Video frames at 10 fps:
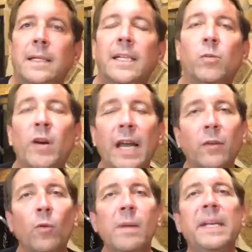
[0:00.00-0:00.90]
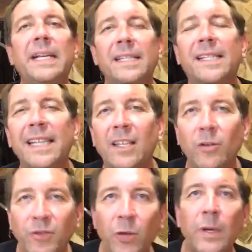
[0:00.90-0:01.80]
Because when other women can see
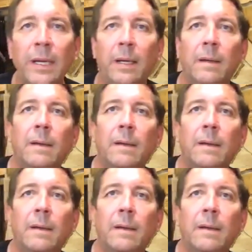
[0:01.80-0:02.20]
you do it,